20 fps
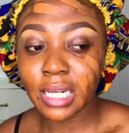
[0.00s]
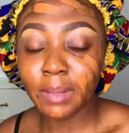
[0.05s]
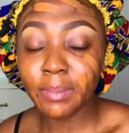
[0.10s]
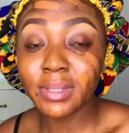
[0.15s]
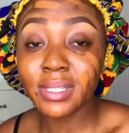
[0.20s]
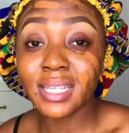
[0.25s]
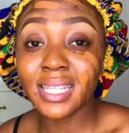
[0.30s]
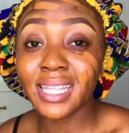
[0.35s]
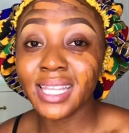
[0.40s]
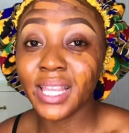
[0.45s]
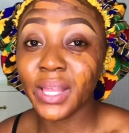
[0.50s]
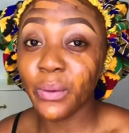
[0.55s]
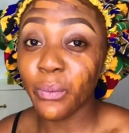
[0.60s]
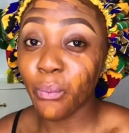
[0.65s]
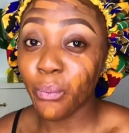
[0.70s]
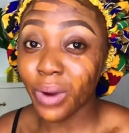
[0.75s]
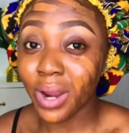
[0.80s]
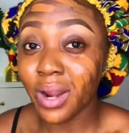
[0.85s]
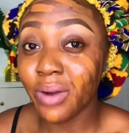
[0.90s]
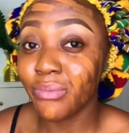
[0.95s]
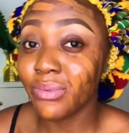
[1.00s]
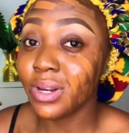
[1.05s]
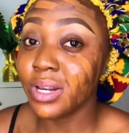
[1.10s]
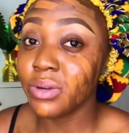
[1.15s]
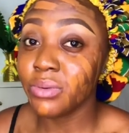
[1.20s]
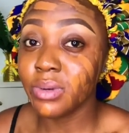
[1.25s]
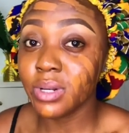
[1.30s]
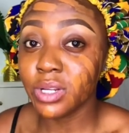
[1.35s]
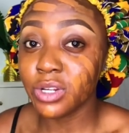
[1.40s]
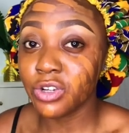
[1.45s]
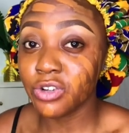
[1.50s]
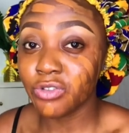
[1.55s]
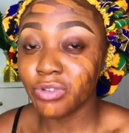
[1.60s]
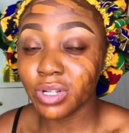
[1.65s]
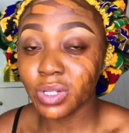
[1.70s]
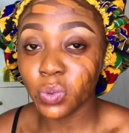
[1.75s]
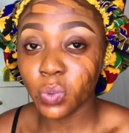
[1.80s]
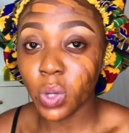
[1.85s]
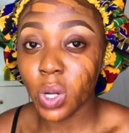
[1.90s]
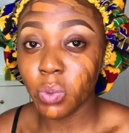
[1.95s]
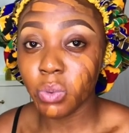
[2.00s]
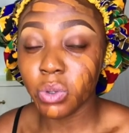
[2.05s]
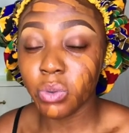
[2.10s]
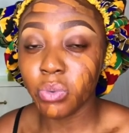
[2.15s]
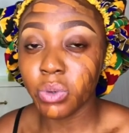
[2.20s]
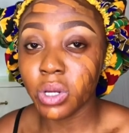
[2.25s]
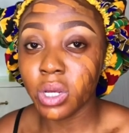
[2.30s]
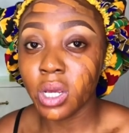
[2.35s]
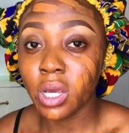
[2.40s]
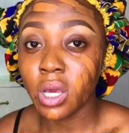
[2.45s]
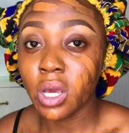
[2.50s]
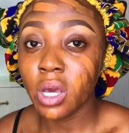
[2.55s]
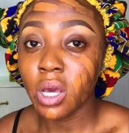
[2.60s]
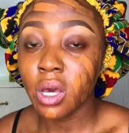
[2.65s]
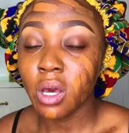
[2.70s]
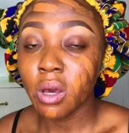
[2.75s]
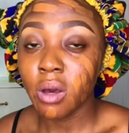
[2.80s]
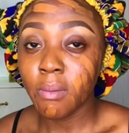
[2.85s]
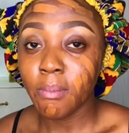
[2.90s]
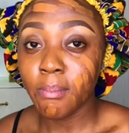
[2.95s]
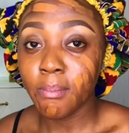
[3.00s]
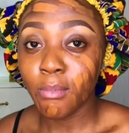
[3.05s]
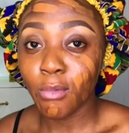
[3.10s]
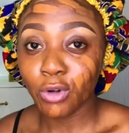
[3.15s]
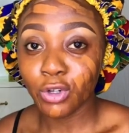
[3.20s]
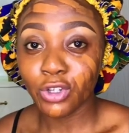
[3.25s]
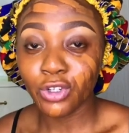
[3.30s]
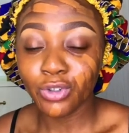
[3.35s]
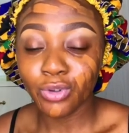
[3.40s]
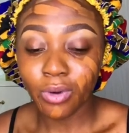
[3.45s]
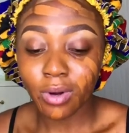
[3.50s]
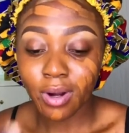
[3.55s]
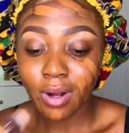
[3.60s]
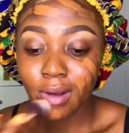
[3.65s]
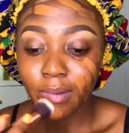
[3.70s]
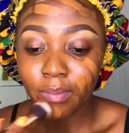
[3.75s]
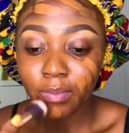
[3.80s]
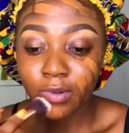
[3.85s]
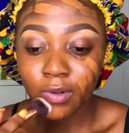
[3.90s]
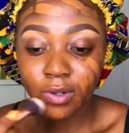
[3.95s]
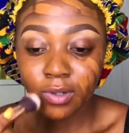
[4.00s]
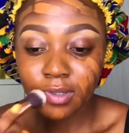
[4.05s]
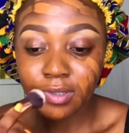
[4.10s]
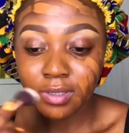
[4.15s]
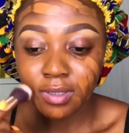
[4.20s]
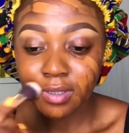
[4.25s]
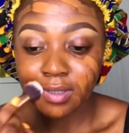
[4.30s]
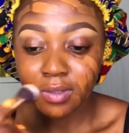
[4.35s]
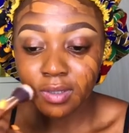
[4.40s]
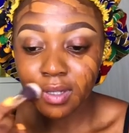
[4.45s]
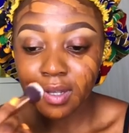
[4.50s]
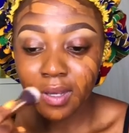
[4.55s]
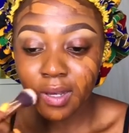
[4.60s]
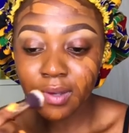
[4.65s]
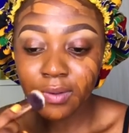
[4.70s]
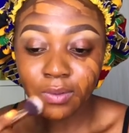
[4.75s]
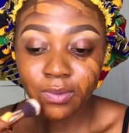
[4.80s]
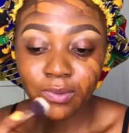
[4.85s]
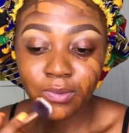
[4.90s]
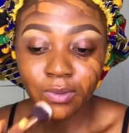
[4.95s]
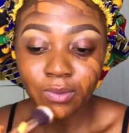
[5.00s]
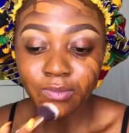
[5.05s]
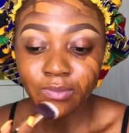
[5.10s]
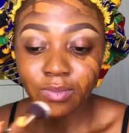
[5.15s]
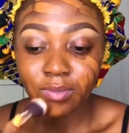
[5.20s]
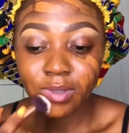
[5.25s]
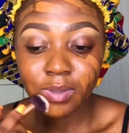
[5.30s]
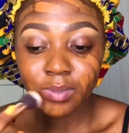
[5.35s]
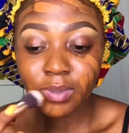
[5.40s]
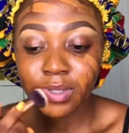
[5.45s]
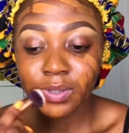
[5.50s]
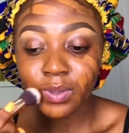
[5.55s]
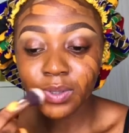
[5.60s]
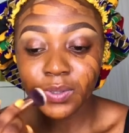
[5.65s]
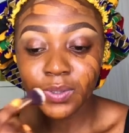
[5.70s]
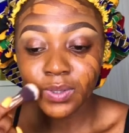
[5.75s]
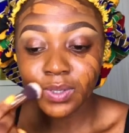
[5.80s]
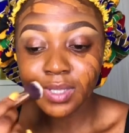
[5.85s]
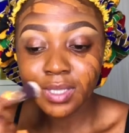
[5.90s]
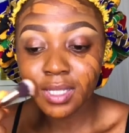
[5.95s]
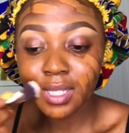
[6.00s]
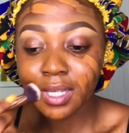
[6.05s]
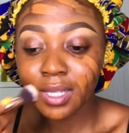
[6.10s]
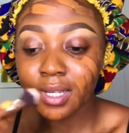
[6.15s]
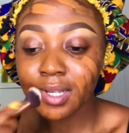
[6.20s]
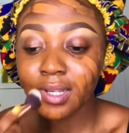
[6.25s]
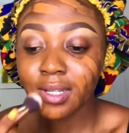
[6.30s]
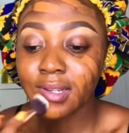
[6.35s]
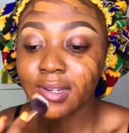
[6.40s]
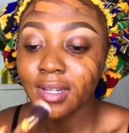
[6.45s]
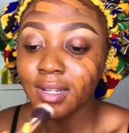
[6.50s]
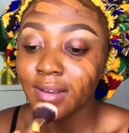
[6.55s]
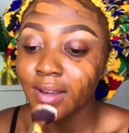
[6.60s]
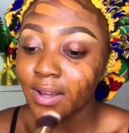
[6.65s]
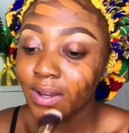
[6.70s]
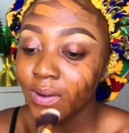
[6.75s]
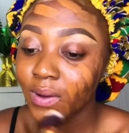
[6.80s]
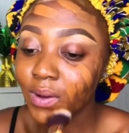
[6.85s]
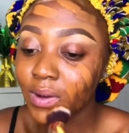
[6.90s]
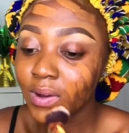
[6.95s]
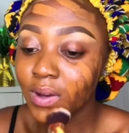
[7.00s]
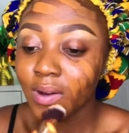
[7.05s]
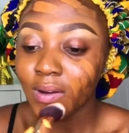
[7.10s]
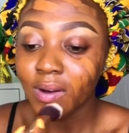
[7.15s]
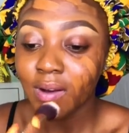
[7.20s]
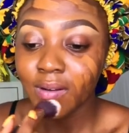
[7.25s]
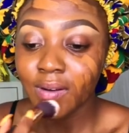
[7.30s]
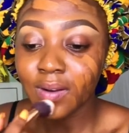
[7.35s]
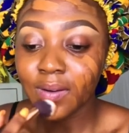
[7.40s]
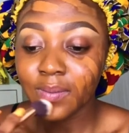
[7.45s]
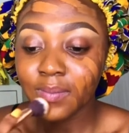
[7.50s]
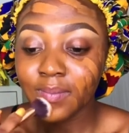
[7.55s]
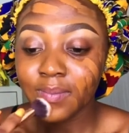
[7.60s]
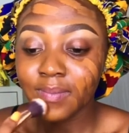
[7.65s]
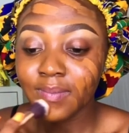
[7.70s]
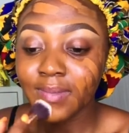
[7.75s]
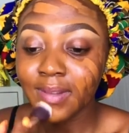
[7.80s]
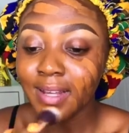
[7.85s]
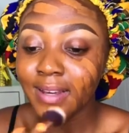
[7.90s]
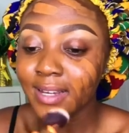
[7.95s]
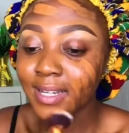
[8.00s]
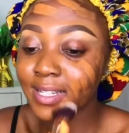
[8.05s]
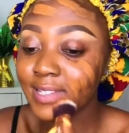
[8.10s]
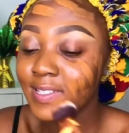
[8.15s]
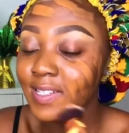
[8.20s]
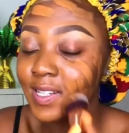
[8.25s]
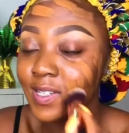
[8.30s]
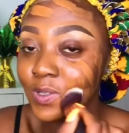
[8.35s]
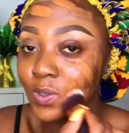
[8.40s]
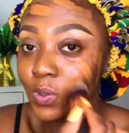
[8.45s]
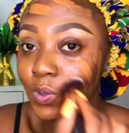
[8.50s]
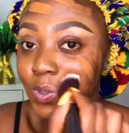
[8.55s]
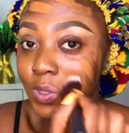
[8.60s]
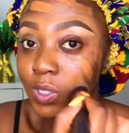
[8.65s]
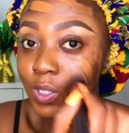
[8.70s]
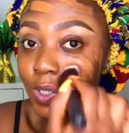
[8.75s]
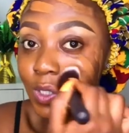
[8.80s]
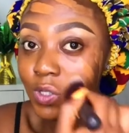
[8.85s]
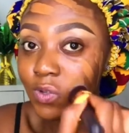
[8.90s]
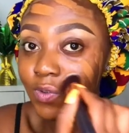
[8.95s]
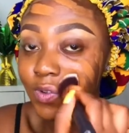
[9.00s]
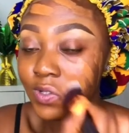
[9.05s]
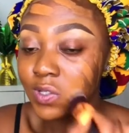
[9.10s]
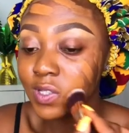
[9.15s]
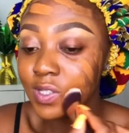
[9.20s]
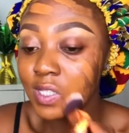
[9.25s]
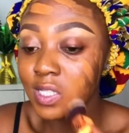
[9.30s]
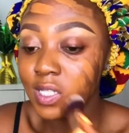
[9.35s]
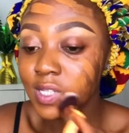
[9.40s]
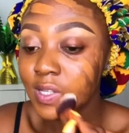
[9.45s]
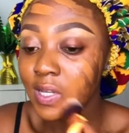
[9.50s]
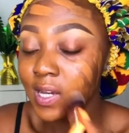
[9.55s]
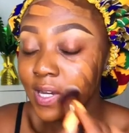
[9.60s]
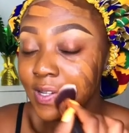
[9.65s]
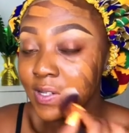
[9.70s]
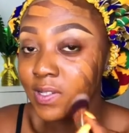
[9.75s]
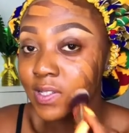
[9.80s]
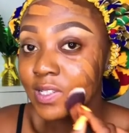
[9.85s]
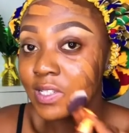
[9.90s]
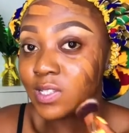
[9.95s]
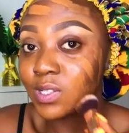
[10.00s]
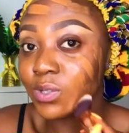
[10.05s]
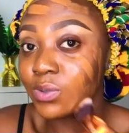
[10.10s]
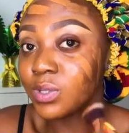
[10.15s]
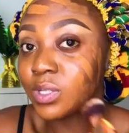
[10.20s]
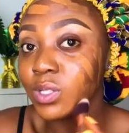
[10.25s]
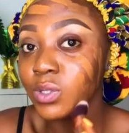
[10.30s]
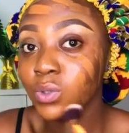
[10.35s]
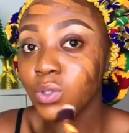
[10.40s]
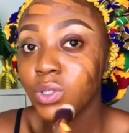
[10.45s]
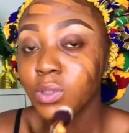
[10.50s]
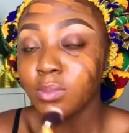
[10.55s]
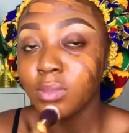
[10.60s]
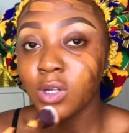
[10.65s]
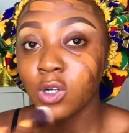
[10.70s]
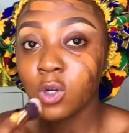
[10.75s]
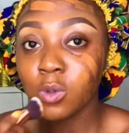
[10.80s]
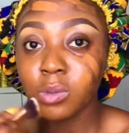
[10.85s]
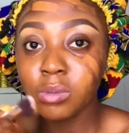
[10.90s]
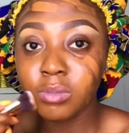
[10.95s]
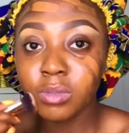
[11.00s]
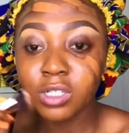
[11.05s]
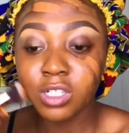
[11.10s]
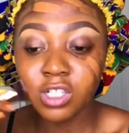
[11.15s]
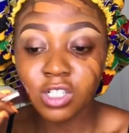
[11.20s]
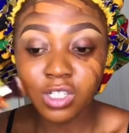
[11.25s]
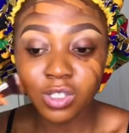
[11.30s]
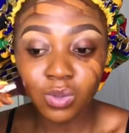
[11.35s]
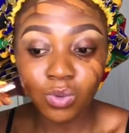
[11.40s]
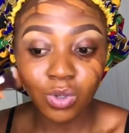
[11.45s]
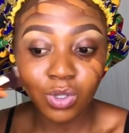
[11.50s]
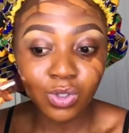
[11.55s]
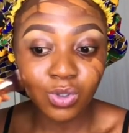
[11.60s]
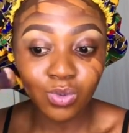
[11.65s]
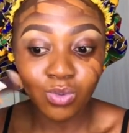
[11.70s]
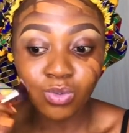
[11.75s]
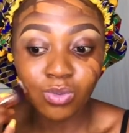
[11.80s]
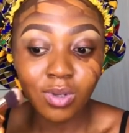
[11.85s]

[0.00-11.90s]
Let me say they were really strict while we were much younger, because I don't know, maybe they were just scared. Like, she has gone to the university and she's already doing makeup. It means she's going to